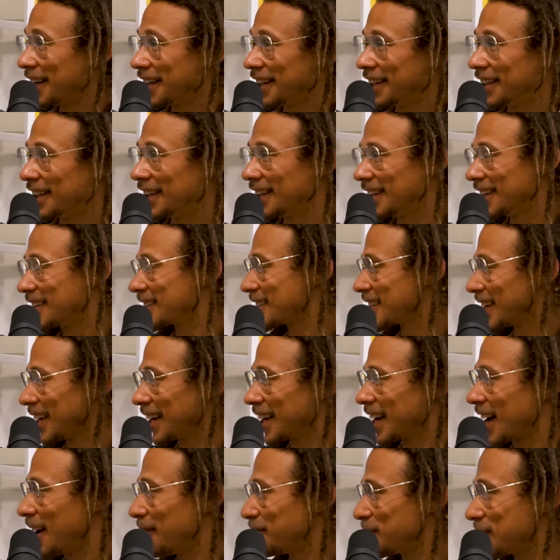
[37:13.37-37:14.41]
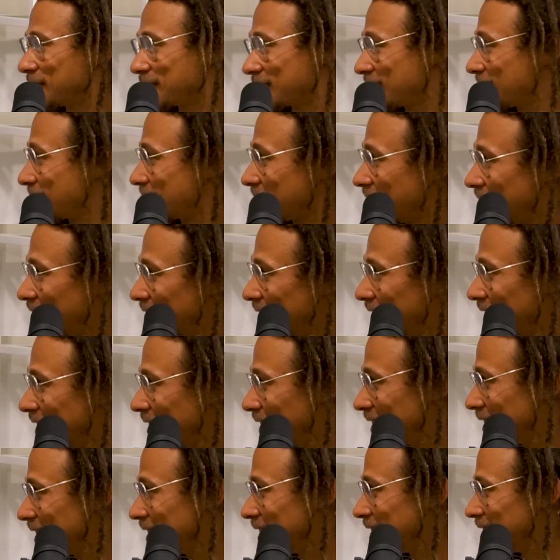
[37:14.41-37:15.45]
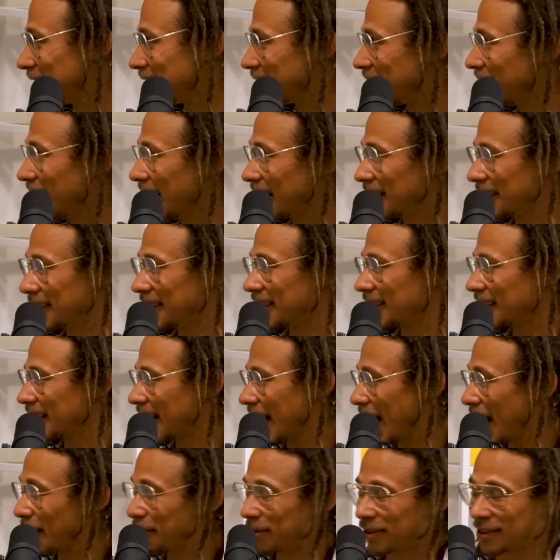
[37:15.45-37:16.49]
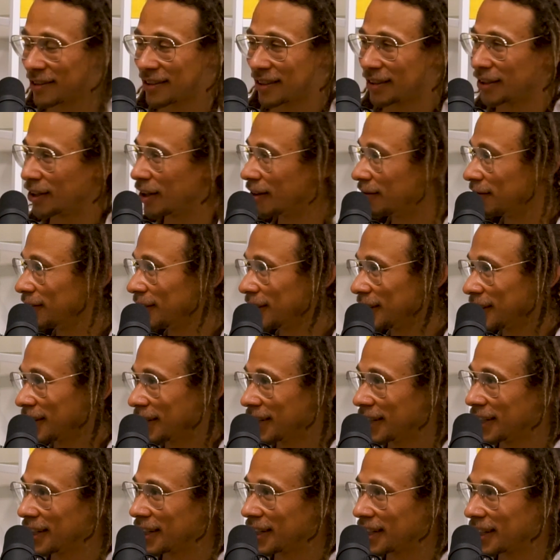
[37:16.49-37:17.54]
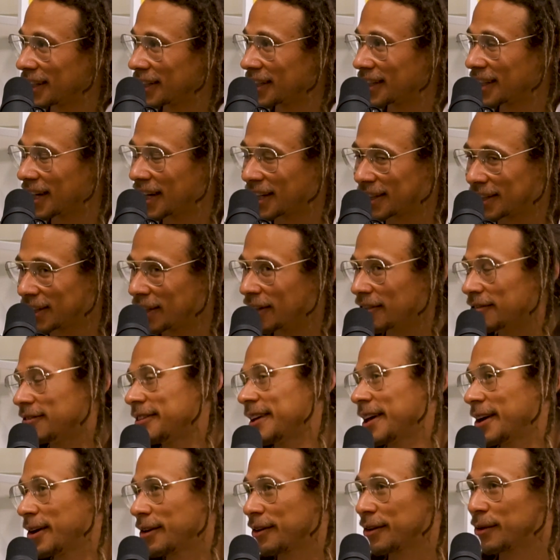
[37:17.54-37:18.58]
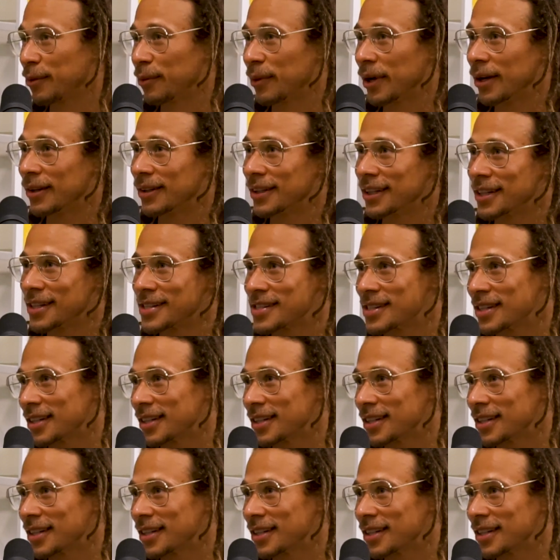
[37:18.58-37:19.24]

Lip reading: You know, it's like I'm just a skater, and I happen to love to cook, and I love health and wellness.